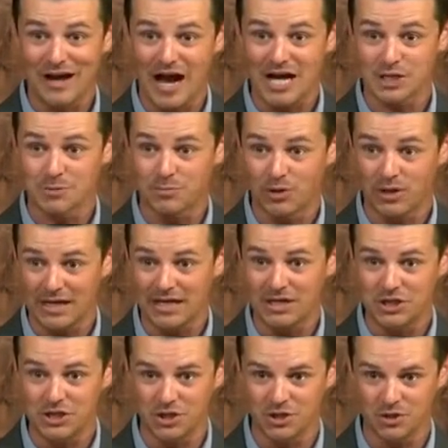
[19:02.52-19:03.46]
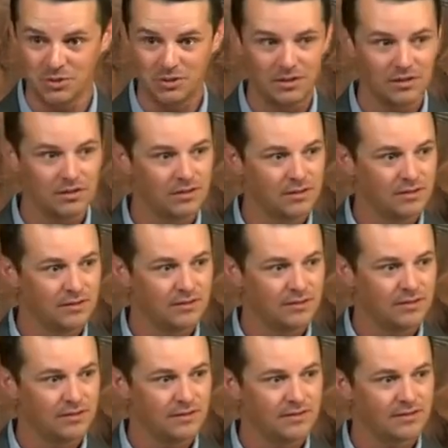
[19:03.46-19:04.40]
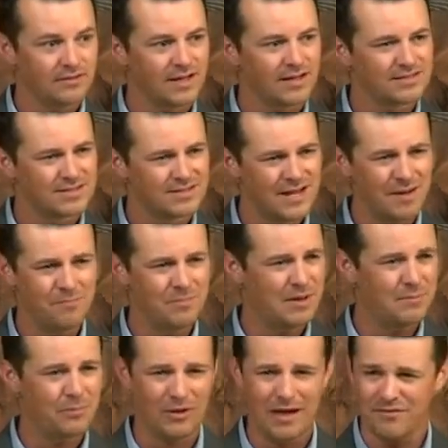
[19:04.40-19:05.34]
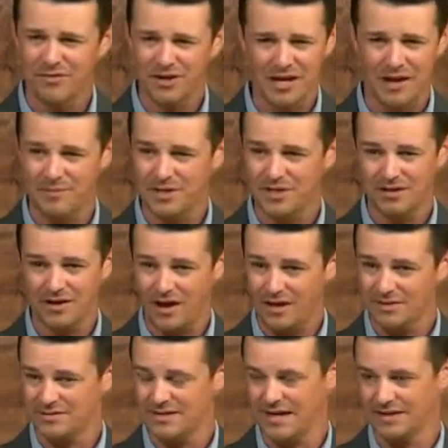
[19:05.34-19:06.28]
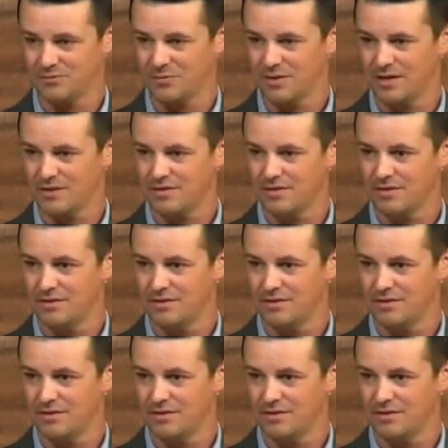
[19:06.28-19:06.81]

gospel in you that some people ever come into contact with.